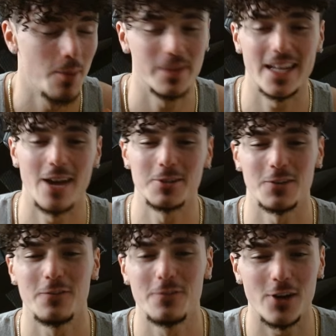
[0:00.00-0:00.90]
But that was
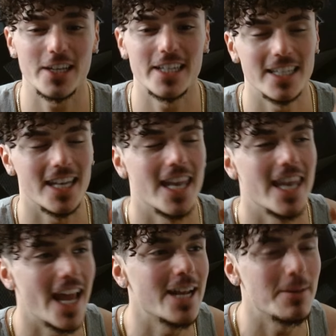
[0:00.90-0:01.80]
a fucking
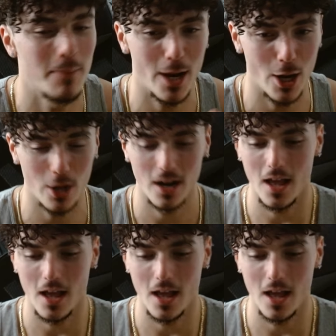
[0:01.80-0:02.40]
nightmare.